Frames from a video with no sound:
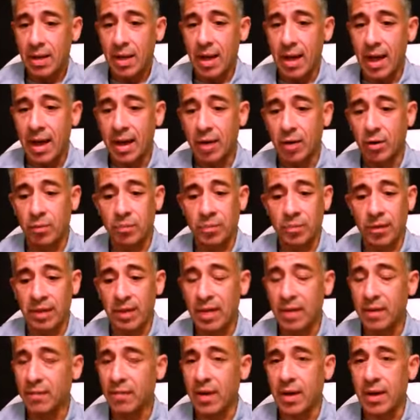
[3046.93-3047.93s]
I don't
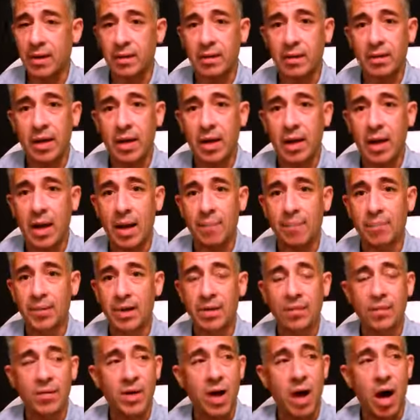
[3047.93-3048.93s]
believe in. Uh, I
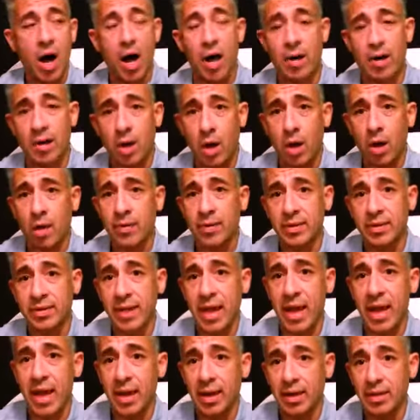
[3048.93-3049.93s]
believe gone are the
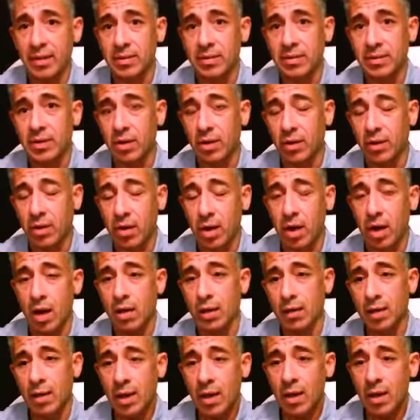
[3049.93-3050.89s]
days or go,